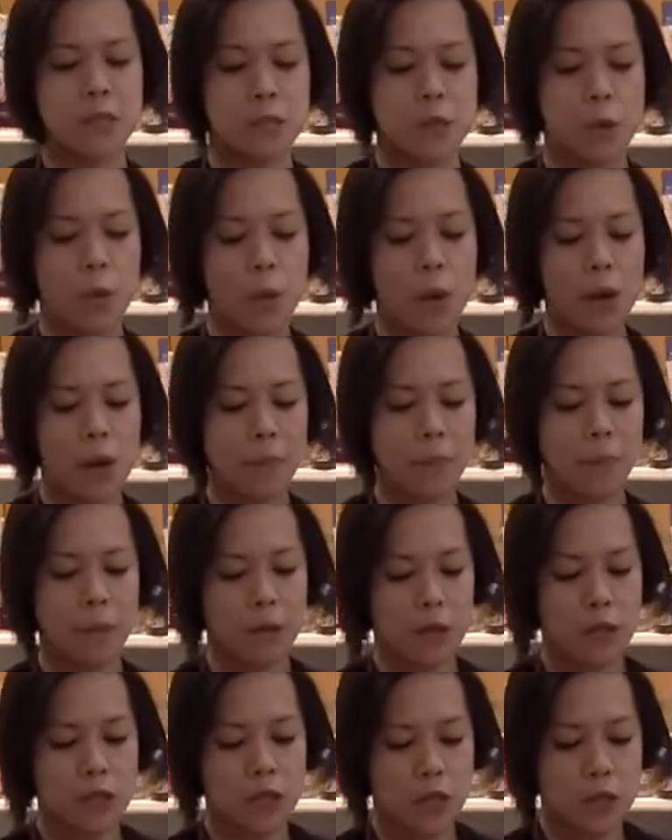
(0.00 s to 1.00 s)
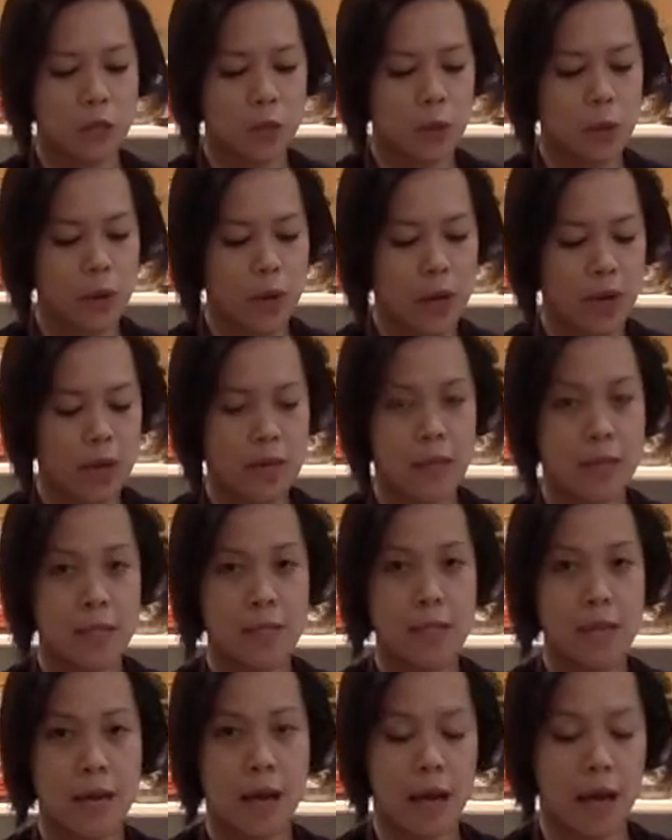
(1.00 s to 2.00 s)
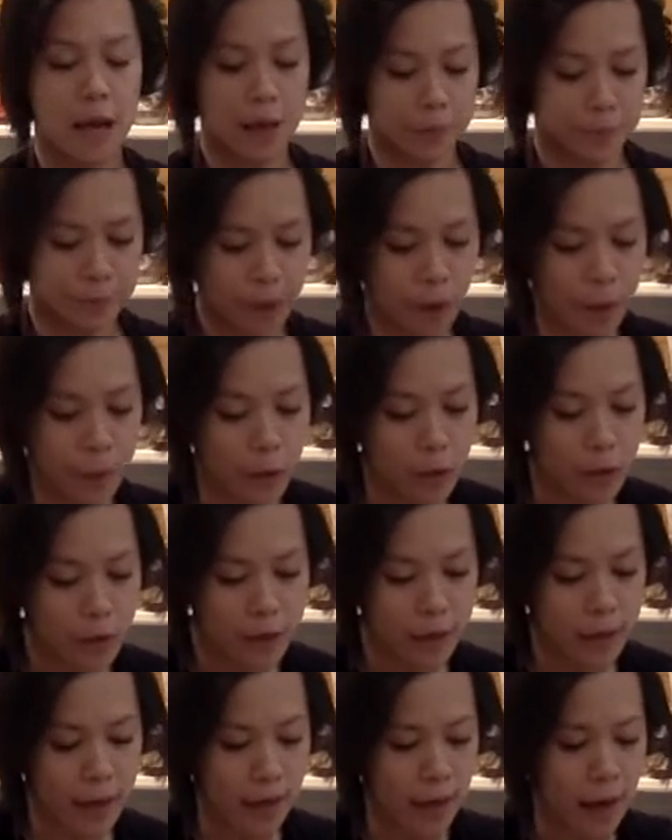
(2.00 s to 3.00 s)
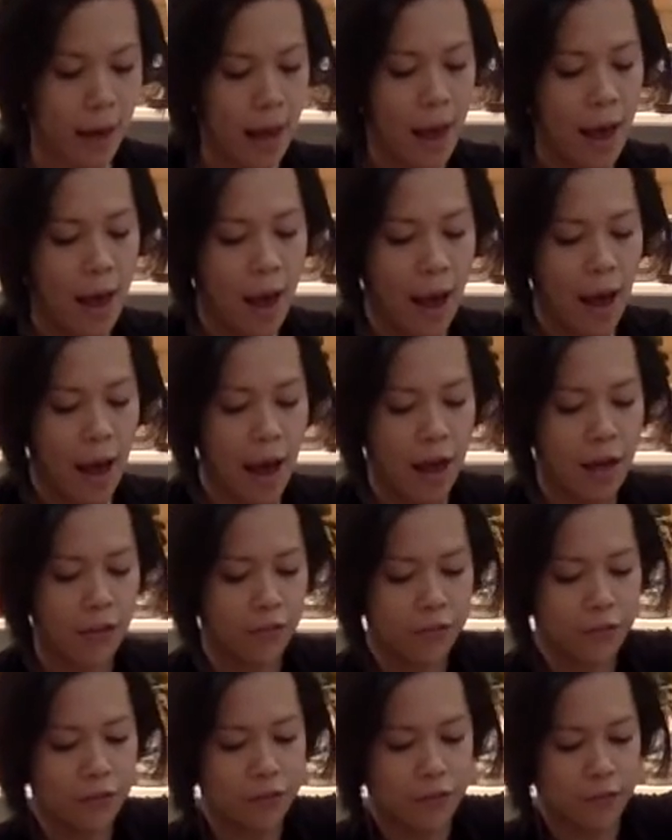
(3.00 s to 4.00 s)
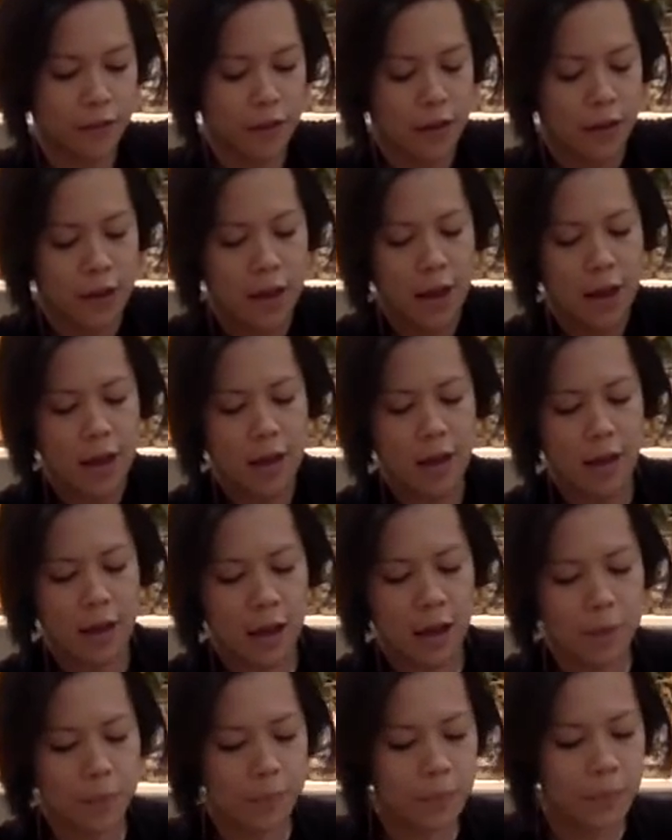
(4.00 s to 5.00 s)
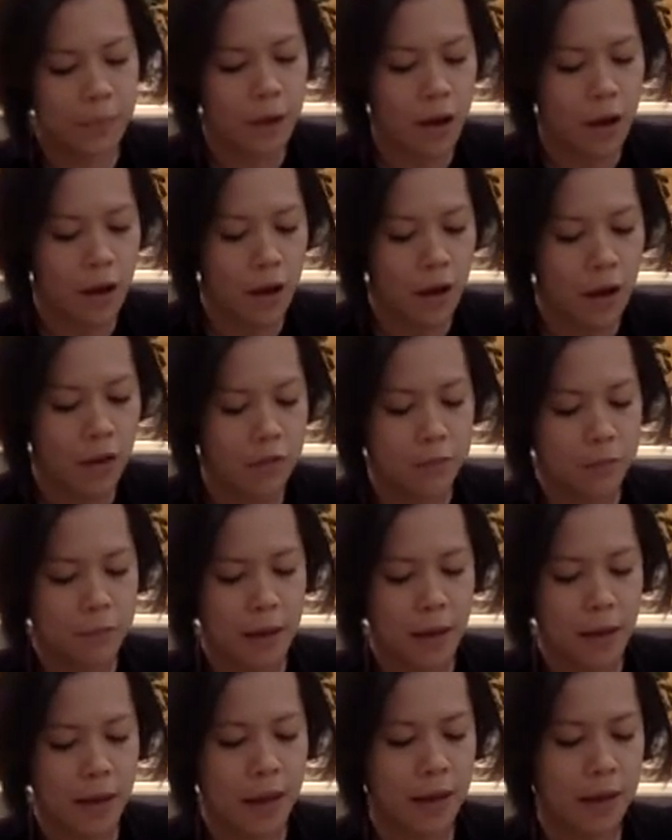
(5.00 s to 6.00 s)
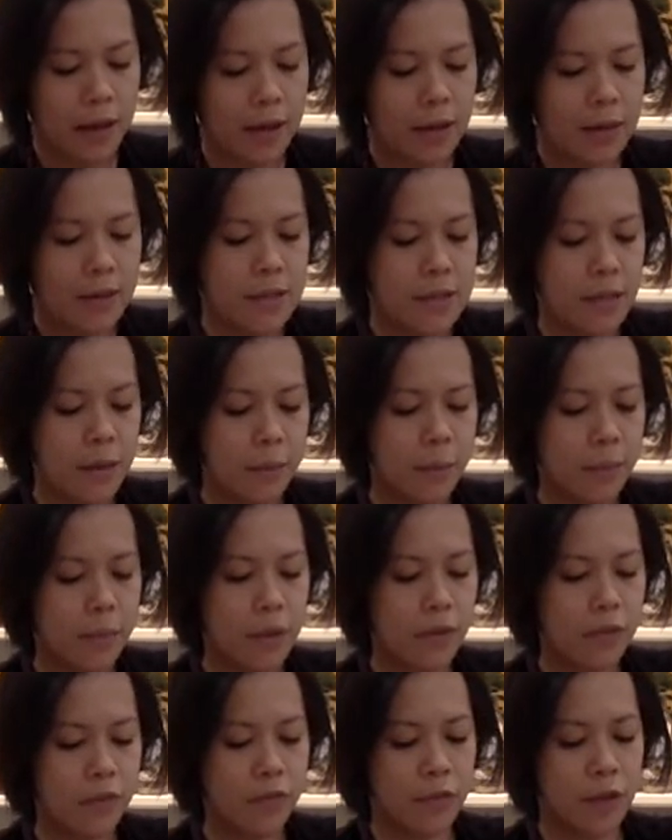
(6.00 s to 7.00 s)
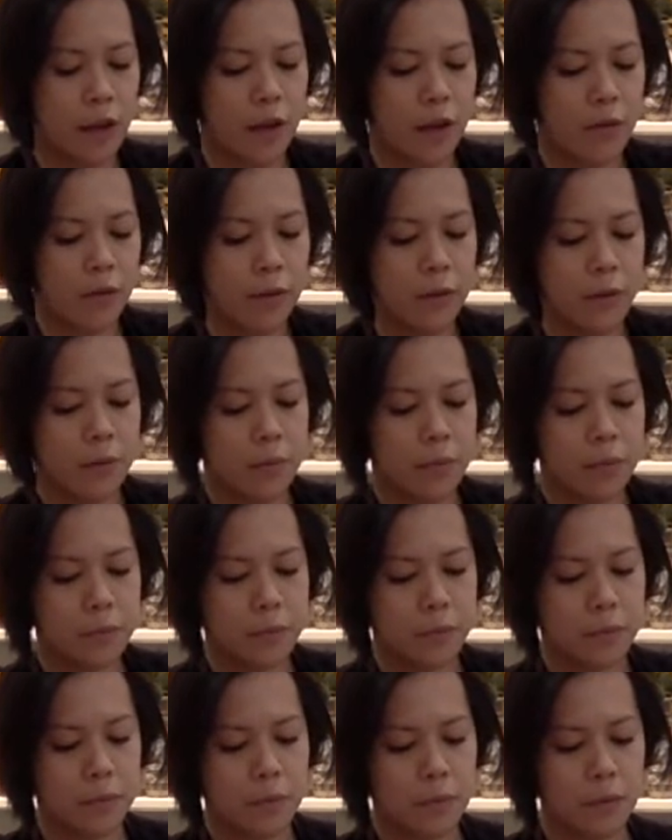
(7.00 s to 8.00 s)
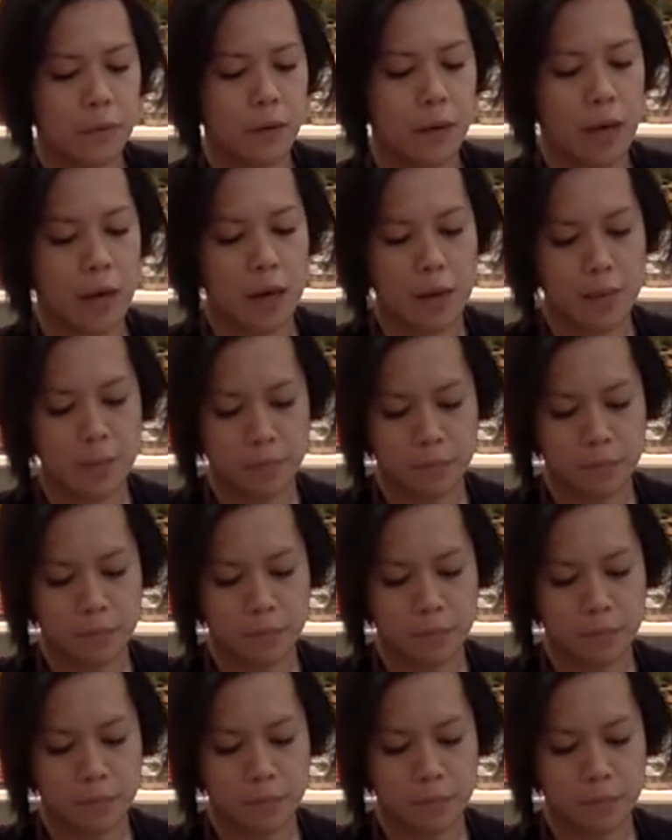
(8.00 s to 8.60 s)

So what I'm going to do is I'm going to get half a cup of my dumpling flour, okay,